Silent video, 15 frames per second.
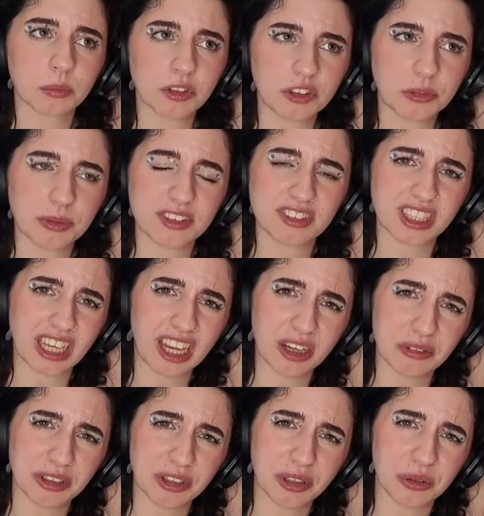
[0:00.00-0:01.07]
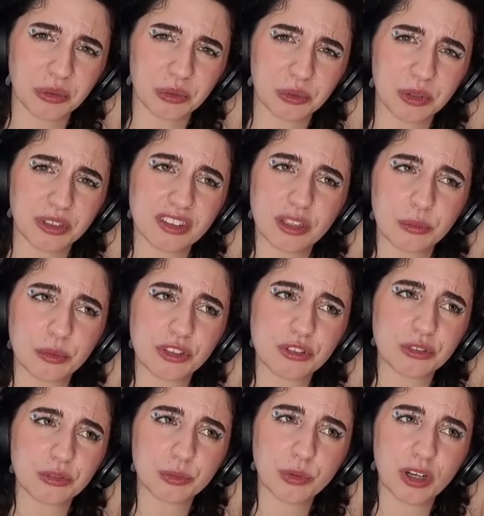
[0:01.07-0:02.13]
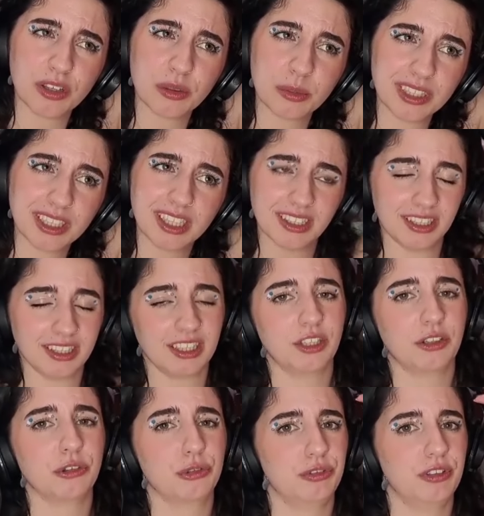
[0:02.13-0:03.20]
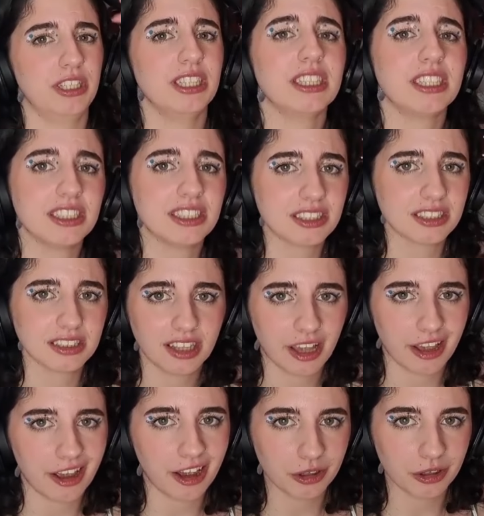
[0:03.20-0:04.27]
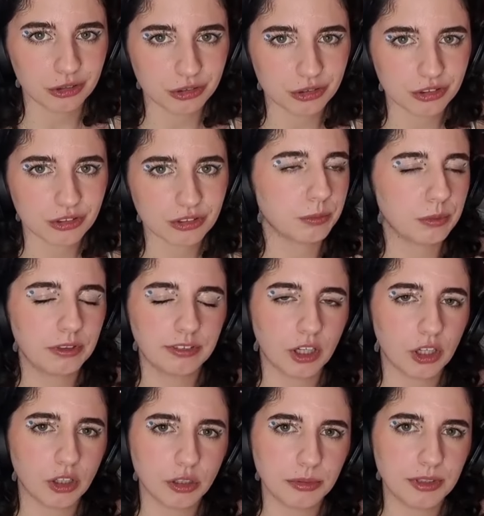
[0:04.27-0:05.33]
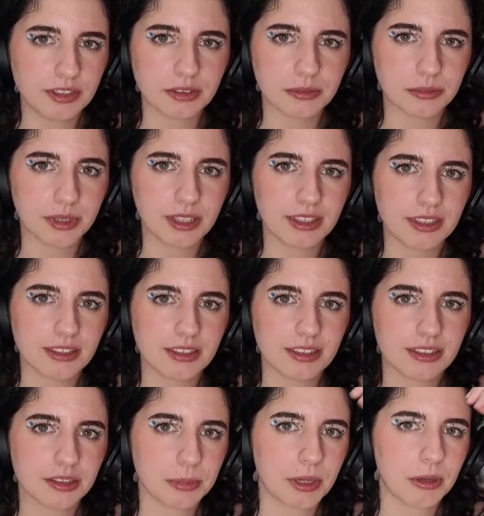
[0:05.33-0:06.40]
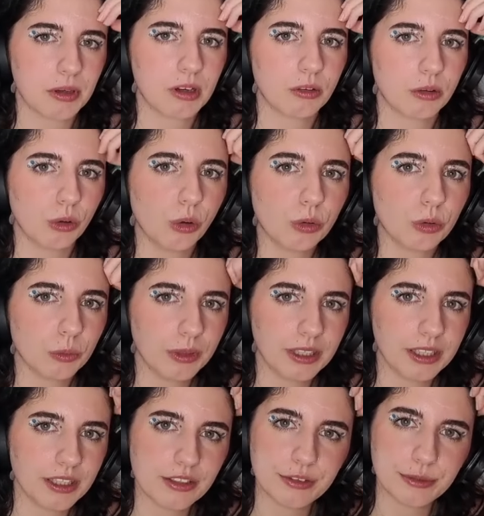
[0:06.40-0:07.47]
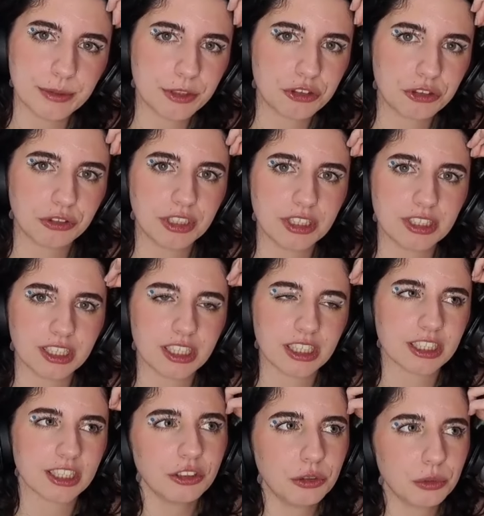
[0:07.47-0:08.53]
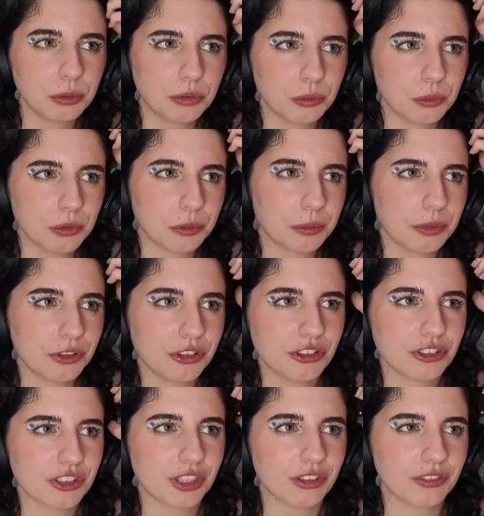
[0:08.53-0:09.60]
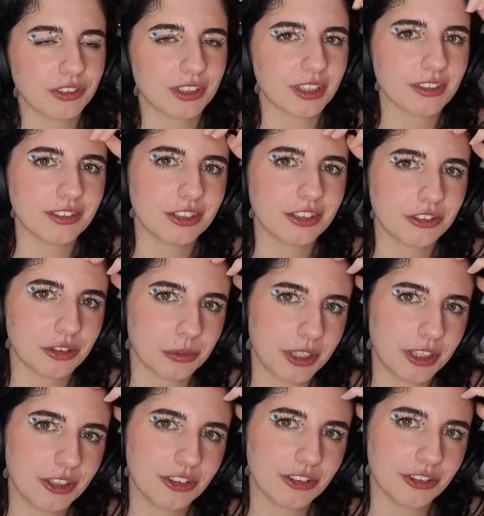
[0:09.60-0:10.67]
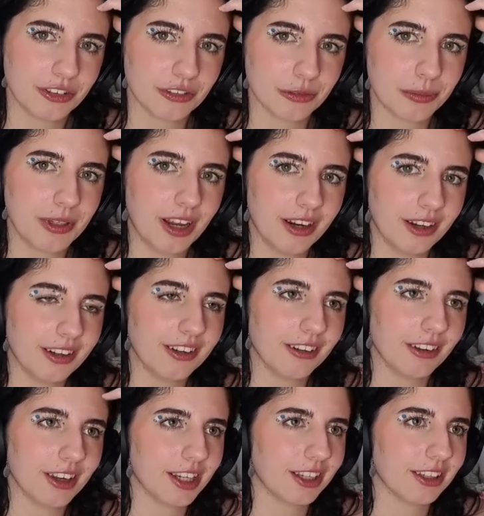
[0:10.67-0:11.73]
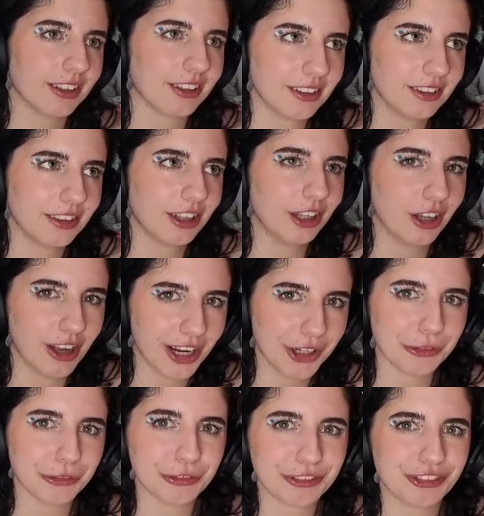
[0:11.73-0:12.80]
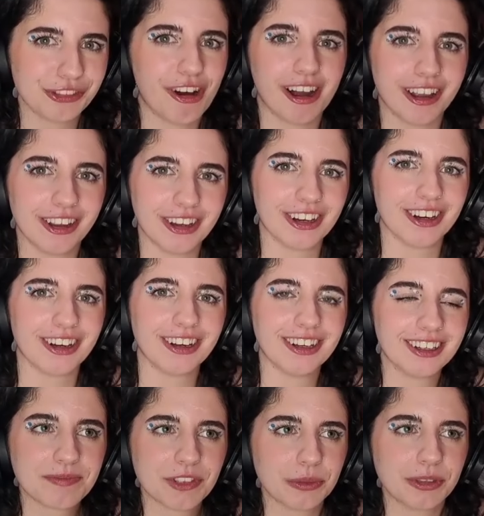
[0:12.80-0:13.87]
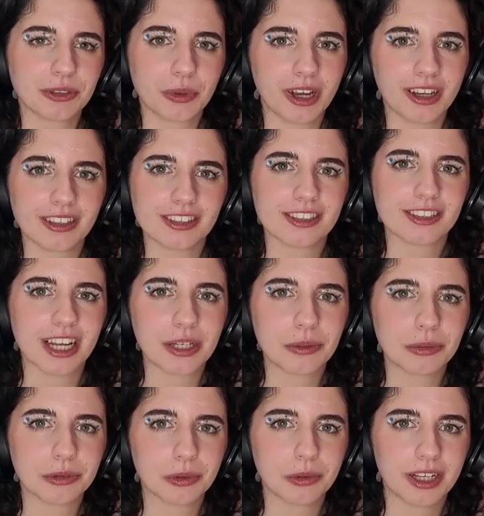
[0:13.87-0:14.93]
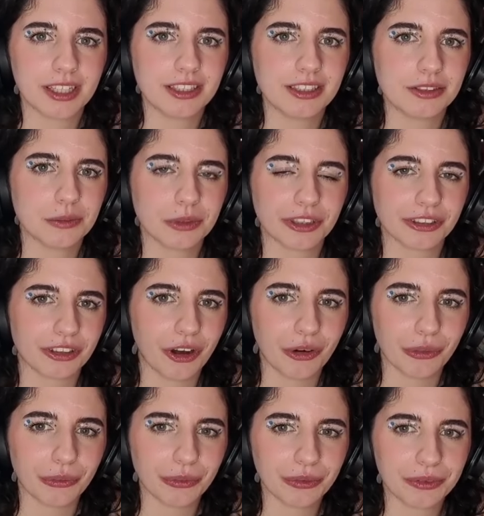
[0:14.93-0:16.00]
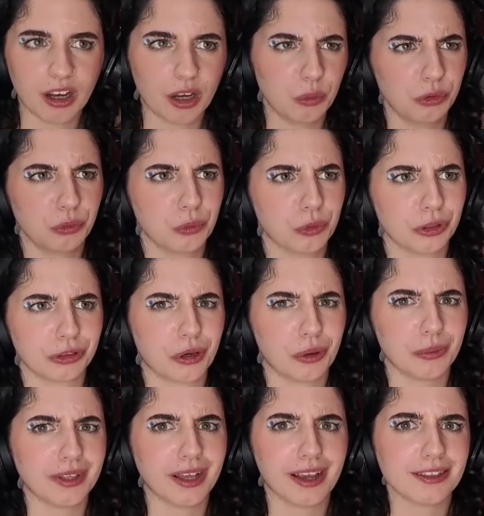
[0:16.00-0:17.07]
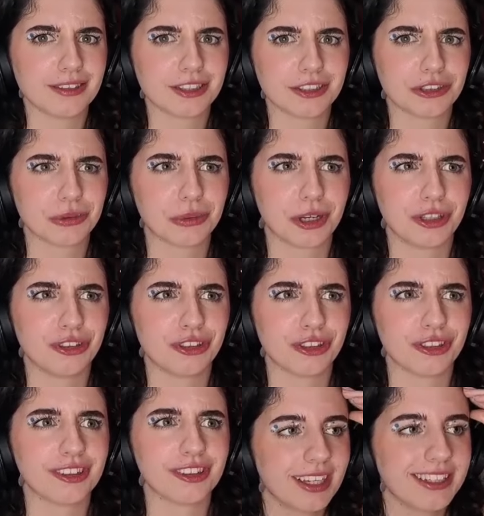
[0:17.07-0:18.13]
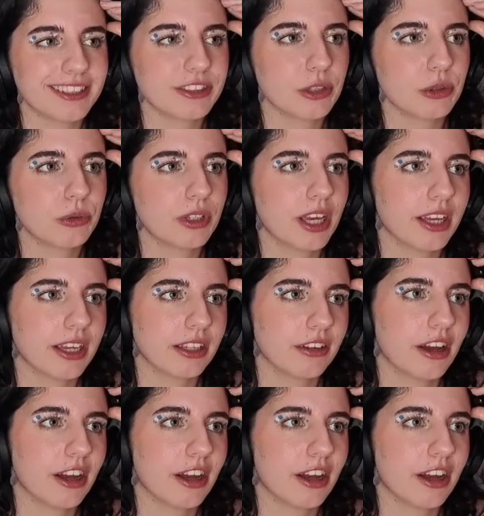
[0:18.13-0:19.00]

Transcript: Must be scary though. Like we saw right at the beginning, they graffitied their house. We've heard bits and pieces about how horribly he's been treated. You wouldn't want to put yourself in that situation of being in like the line of fire. So it's quite understandable why he didn't want to go. I wouldn't want to go in that situation. It's okay.